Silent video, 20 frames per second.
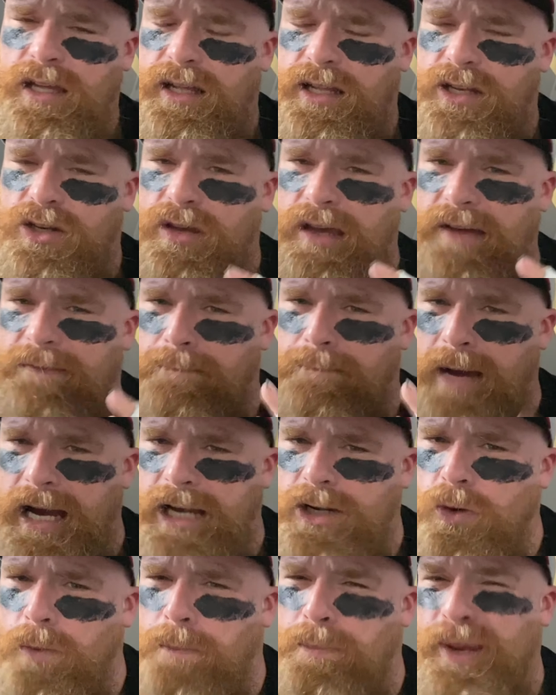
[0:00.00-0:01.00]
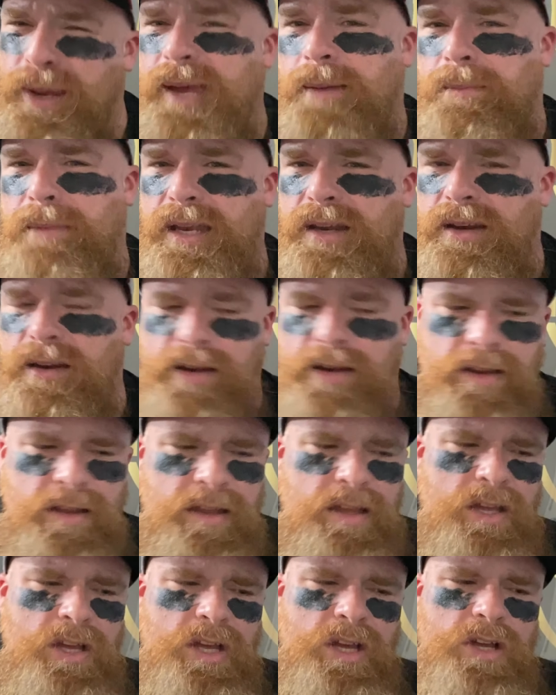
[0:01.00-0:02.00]
And you have Michael Pittman.
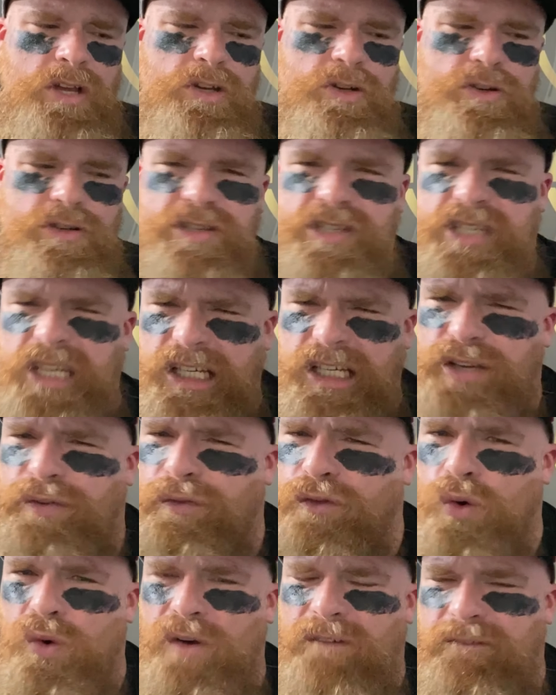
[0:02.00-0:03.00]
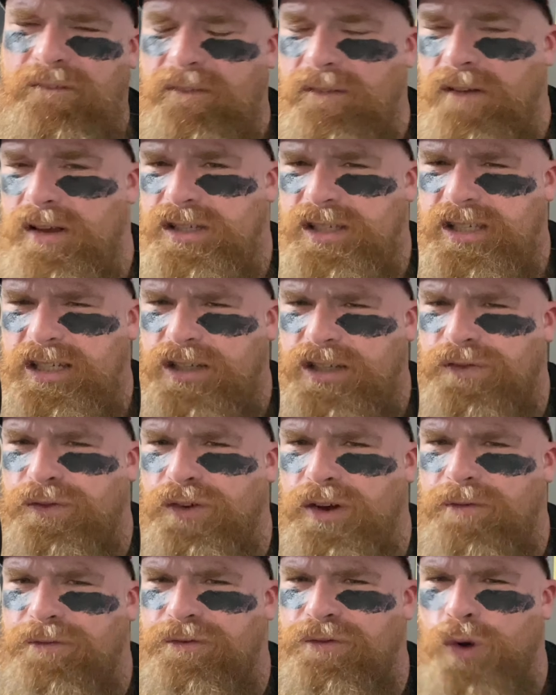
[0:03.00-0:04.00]
You're
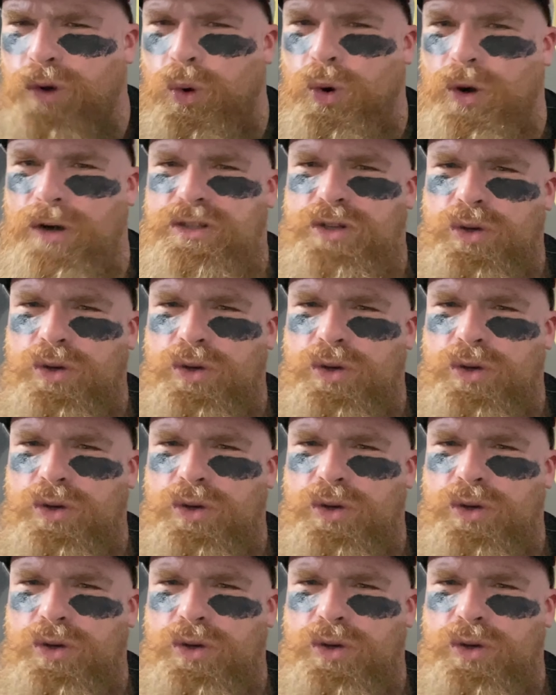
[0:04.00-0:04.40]
6'4",